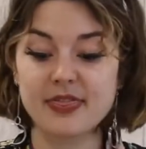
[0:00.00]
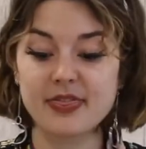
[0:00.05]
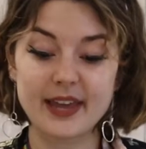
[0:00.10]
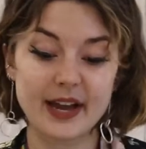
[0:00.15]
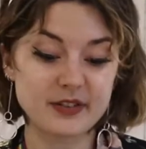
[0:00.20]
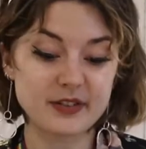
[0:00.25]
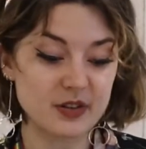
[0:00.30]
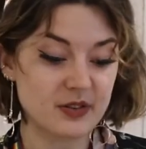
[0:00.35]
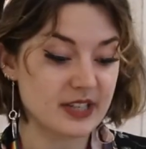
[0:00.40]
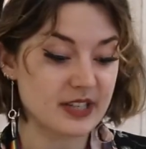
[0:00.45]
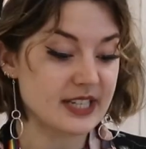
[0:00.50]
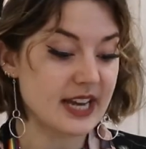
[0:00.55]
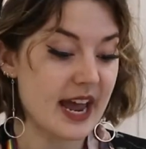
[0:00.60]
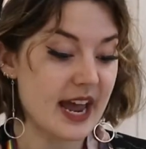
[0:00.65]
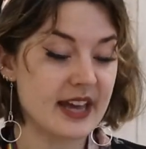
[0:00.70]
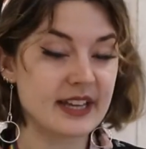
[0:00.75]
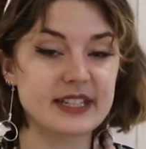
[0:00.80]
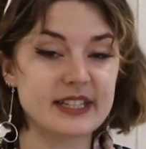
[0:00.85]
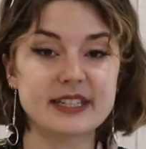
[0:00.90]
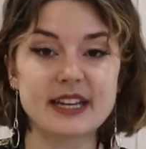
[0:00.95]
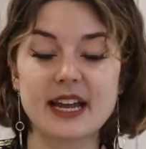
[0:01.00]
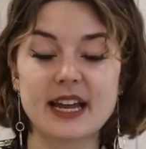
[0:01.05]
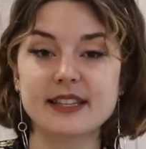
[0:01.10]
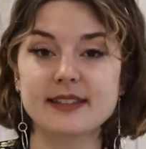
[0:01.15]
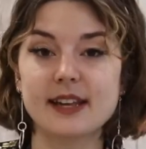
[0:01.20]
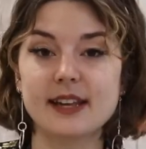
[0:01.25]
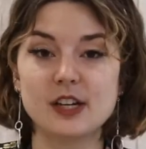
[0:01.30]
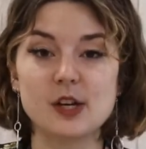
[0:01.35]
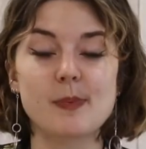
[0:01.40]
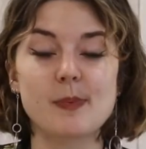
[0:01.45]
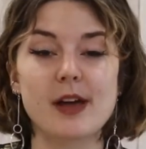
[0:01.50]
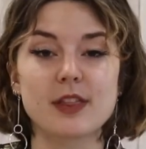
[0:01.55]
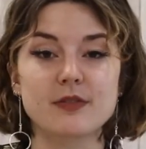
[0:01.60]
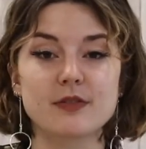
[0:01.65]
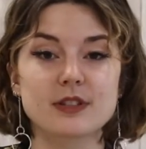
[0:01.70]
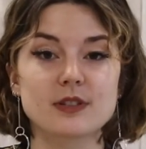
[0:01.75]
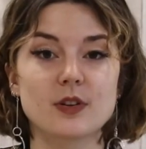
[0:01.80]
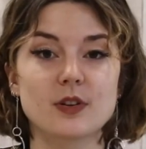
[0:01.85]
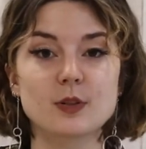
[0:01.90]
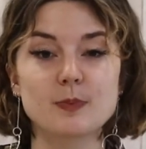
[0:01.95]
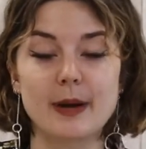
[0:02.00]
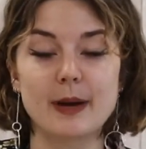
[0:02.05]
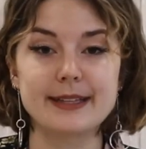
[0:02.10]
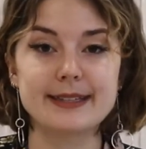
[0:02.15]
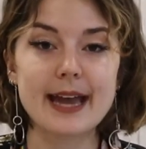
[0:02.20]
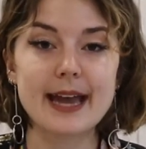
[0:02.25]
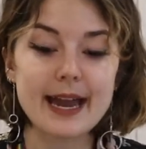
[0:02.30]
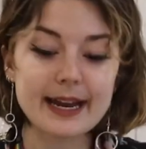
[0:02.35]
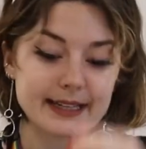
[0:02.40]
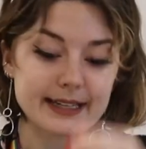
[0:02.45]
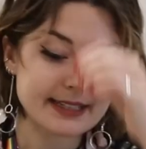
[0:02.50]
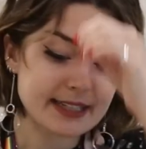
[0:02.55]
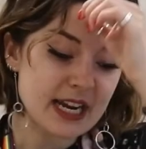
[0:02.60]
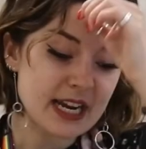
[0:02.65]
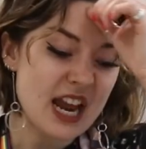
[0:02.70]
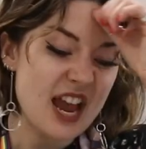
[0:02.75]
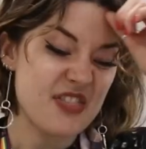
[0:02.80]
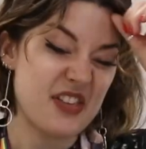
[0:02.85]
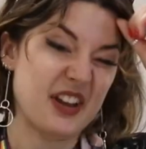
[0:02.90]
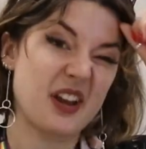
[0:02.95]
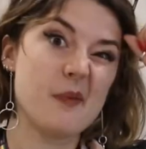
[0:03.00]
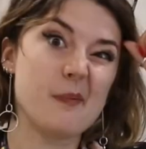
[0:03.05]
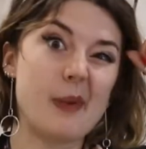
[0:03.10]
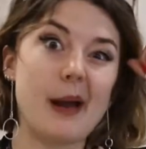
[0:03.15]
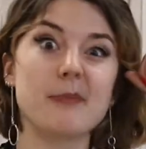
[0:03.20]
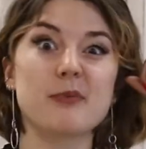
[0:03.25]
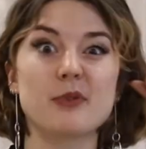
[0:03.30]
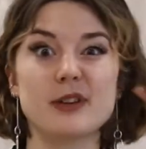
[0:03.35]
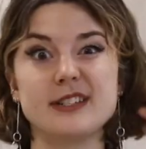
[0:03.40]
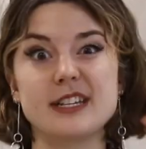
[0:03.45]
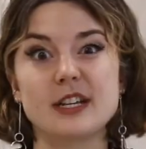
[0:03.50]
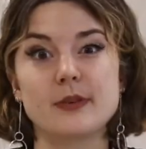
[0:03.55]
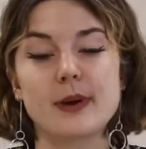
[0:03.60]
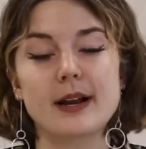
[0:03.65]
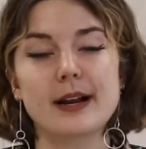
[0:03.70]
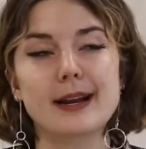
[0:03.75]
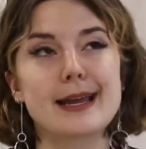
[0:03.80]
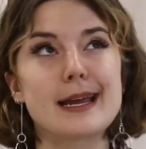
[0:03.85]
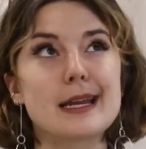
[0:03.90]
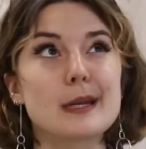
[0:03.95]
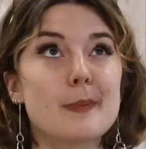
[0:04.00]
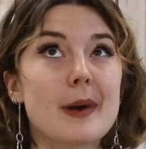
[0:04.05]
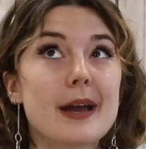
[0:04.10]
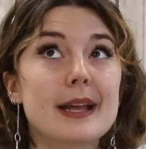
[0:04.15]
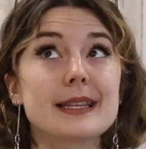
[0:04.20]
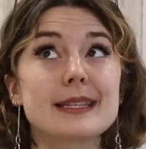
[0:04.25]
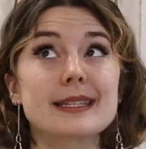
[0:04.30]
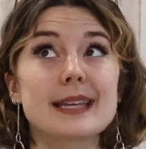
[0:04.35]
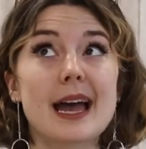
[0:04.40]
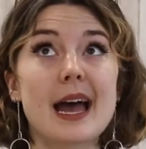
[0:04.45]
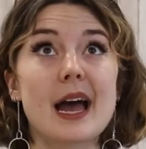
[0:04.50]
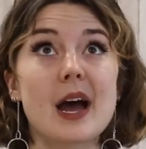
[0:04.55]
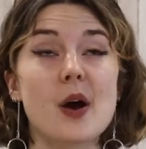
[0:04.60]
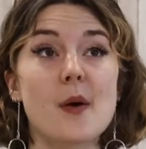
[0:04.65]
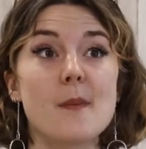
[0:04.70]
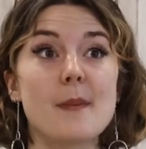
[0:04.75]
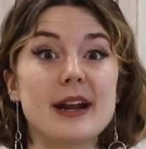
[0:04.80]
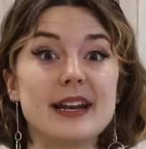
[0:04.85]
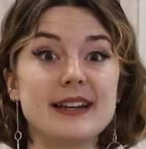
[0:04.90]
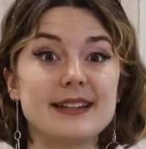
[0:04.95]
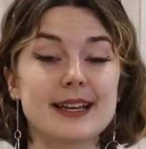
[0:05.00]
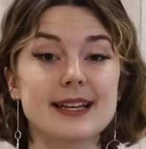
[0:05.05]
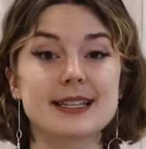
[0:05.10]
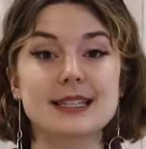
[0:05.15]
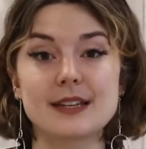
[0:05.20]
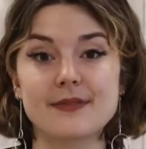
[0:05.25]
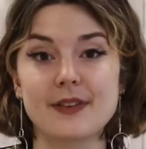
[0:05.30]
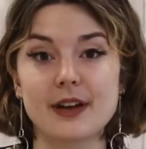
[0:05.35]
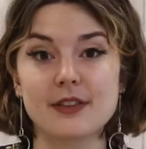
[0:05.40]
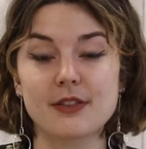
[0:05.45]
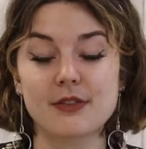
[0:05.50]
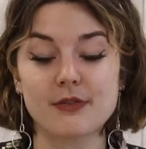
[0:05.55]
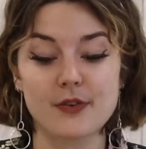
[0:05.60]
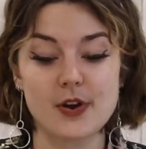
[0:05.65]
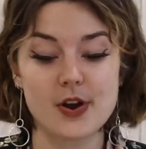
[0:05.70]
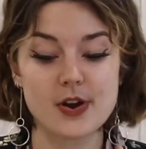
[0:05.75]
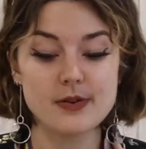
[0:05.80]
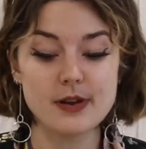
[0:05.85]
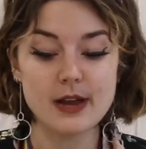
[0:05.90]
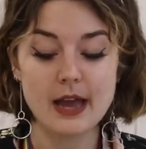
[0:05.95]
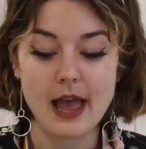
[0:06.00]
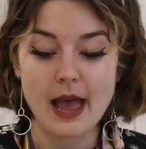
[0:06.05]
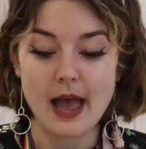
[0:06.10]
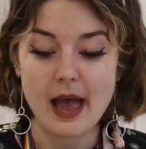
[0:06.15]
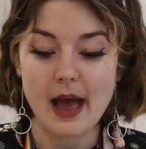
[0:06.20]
They'll do the test and send you back the results by text. They come back pretty quickly. It depends how many tests they've had through.